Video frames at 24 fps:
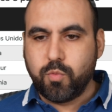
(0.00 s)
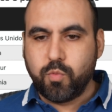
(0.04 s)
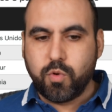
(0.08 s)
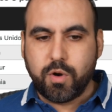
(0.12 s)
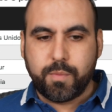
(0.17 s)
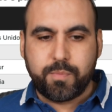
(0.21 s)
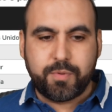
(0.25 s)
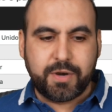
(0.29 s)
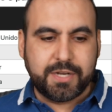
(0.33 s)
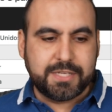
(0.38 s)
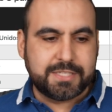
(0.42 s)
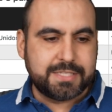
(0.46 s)

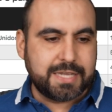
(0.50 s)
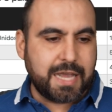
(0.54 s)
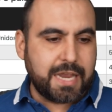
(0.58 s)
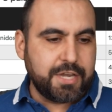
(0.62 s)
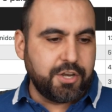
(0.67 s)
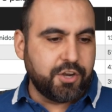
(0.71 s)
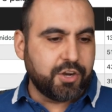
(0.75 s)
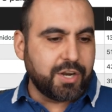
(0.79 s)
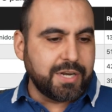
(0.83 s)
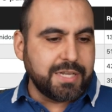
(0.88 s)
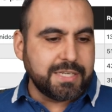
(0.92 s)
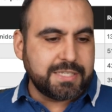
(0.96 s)
WordPress site.
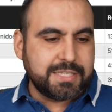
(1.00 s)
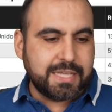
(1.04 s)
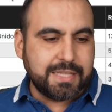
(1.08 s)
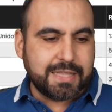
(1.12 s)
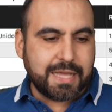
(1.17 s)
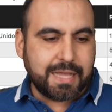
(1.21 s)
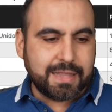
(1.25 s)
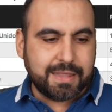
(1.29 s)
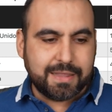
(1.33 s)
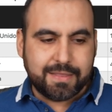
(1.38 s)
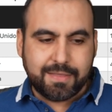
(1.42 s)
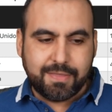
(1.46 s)
You're gonna see
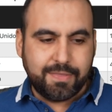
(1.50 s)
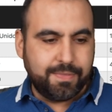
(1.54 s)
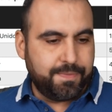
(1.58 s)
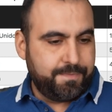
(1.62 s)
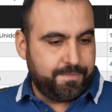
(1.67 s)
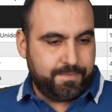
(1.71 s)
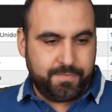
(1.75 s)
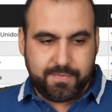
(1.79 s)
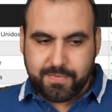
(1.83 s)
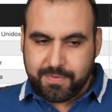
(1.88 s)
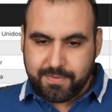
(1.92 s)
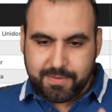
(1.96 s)
that
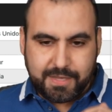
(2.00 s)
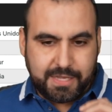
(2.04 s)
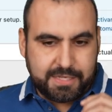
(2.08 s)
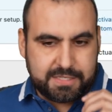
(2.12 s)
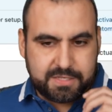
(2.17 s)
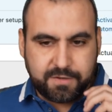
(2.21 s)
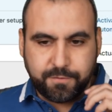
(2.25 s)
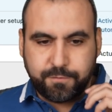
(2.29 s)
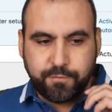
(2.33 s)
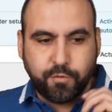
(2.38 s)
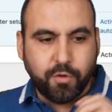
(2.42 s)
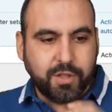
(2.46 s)

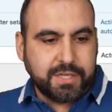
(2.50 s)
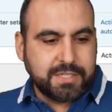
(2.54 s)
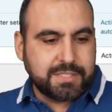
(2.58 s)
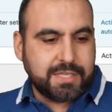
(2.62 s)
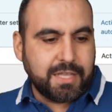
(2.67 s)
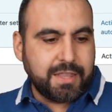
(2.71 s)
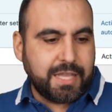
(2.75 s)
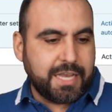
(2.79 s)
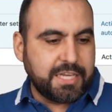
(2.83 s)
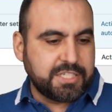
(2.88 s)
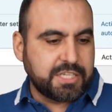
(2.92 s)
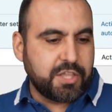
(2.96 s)
it's a full
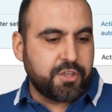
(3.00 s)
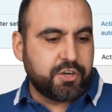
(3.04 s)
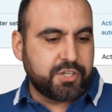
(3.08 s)
installation.